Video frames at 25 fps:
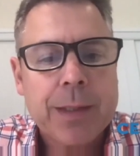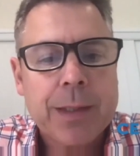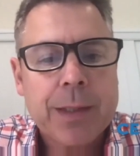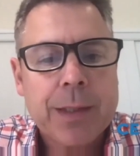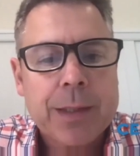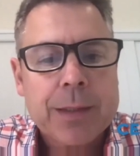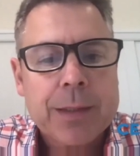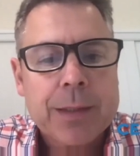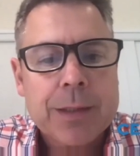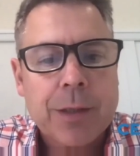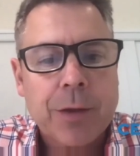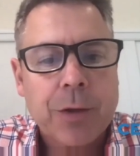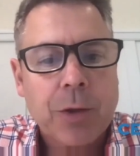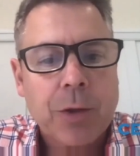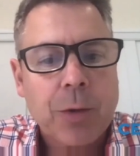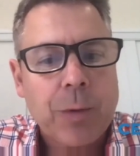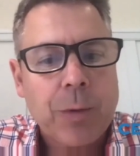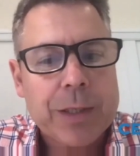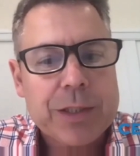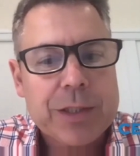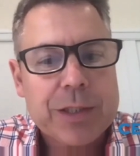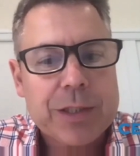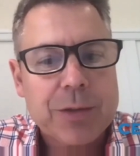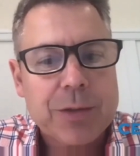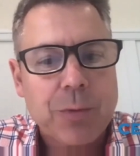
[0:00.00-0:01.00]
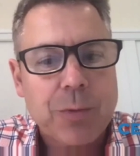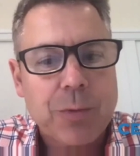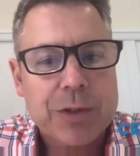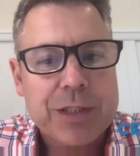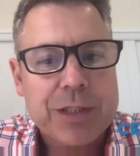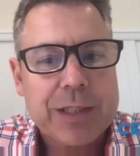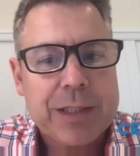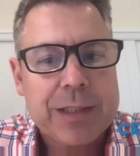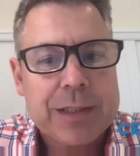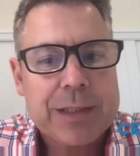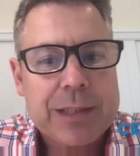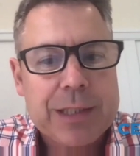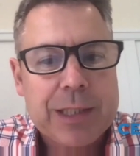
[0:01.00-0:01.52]
So the question is, was it
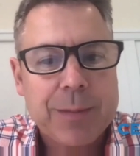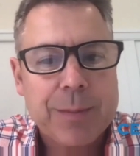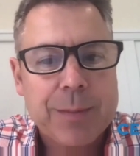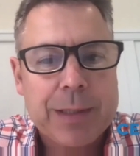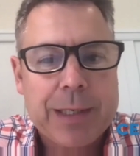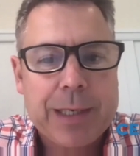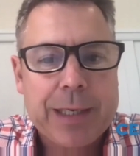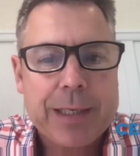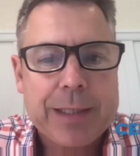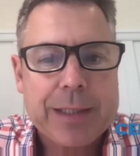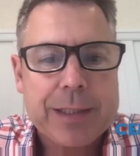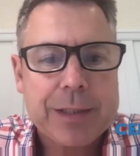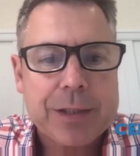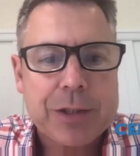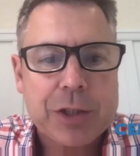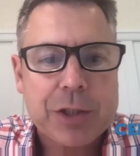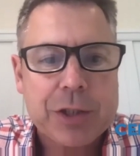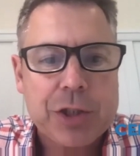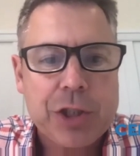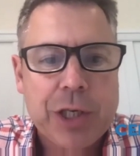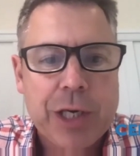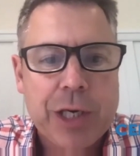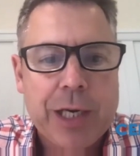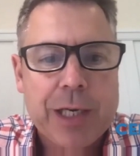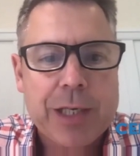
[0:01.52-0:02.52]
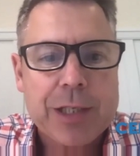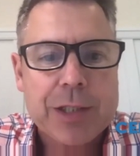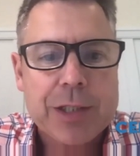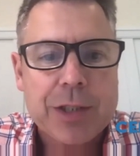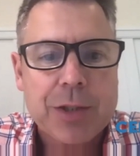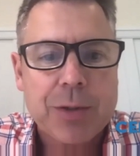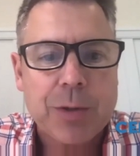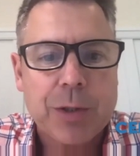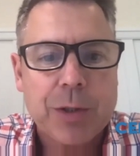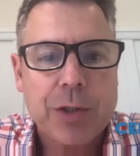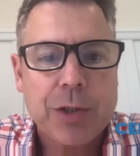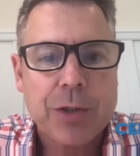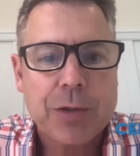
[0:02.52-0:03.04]
intimidating to change
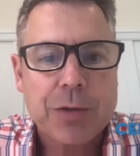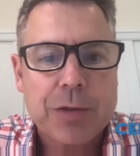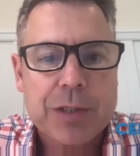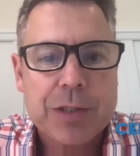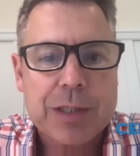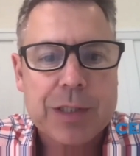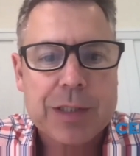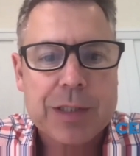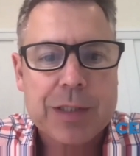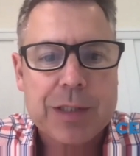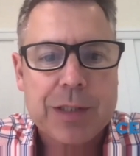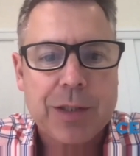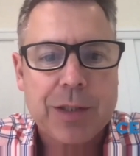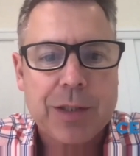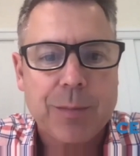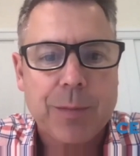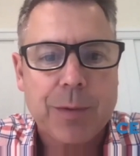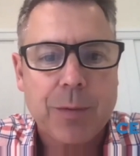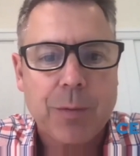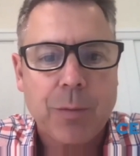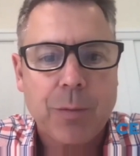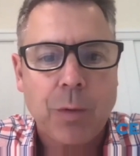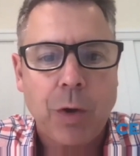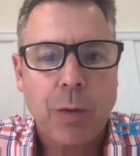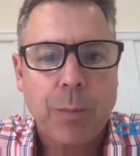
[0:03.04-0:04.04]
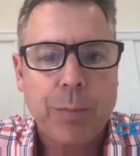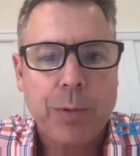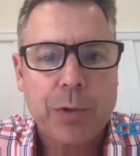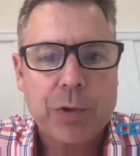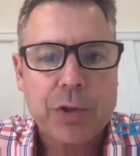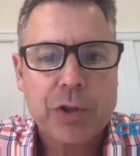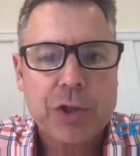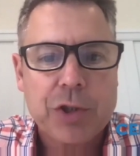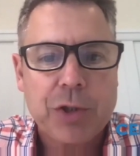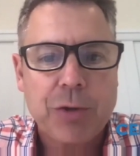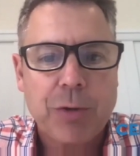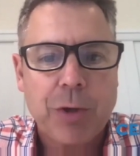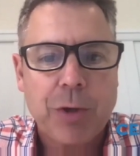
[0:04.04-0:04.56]
to a new system? What
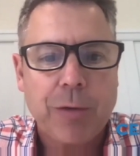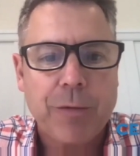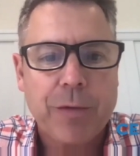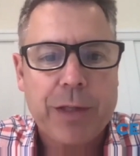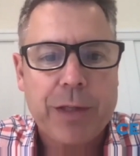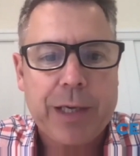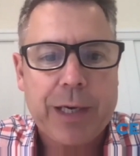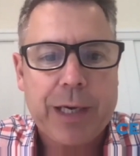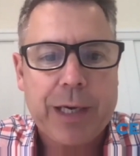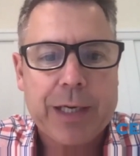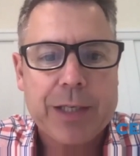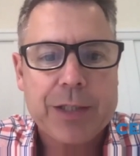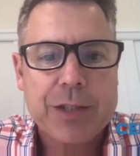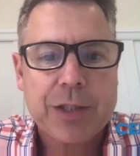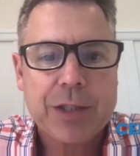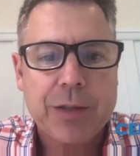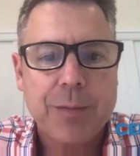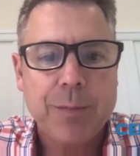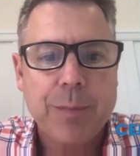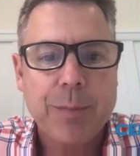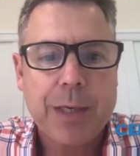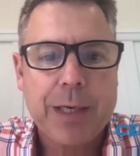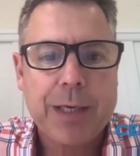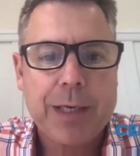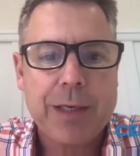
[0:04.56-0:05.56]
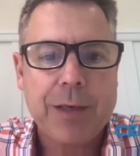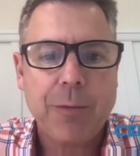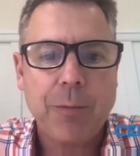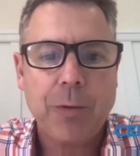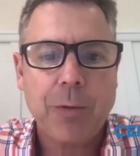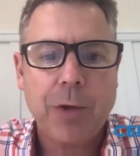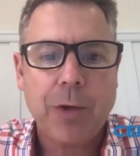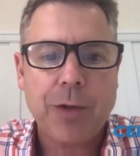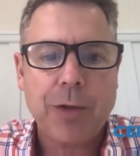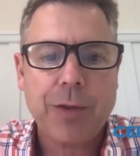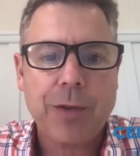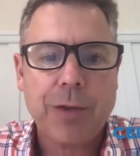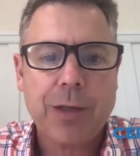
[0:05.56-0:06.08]
pushed you over the edge and made it
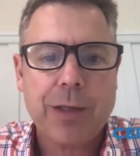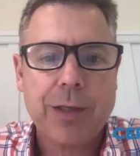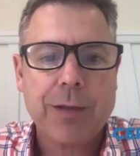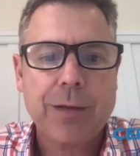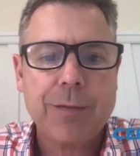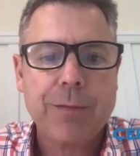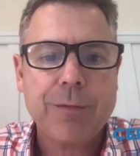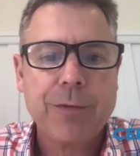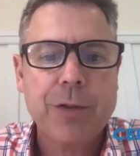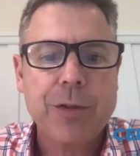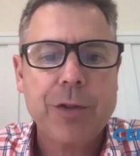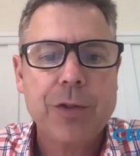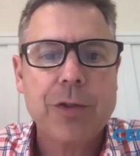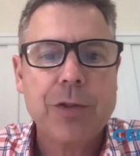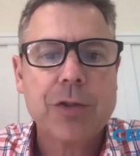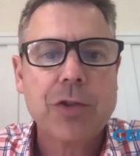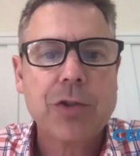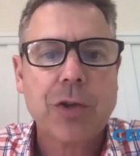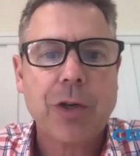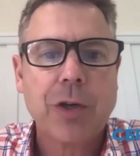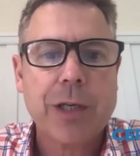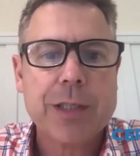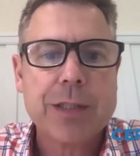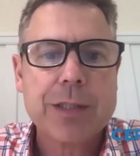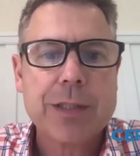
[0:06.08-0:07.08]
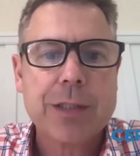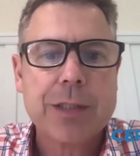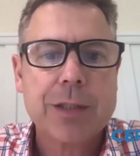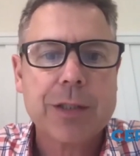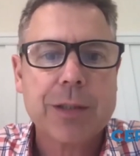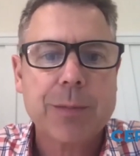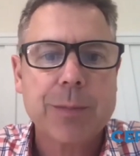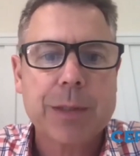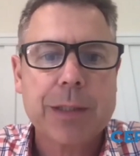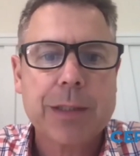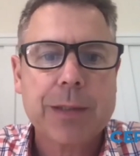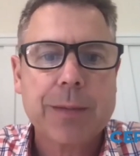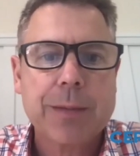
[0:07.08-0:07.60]
worth it for you to try
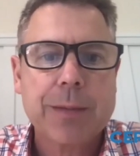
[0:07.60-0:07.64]
Certamine?